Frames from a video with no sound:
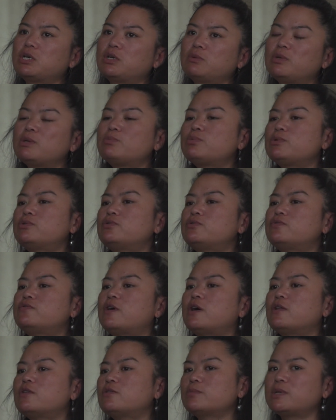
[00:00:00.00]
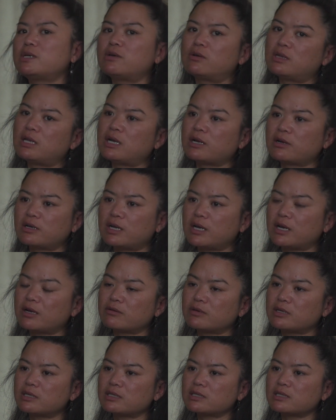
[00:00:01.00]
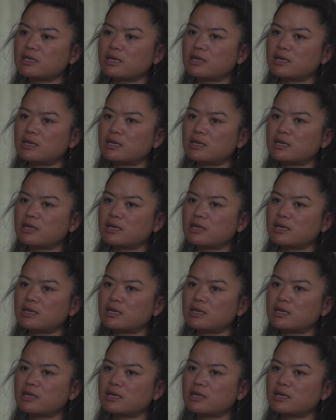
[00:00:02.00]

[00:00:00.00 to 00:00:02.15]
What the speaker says: people who follow me on Lhakar Diaries?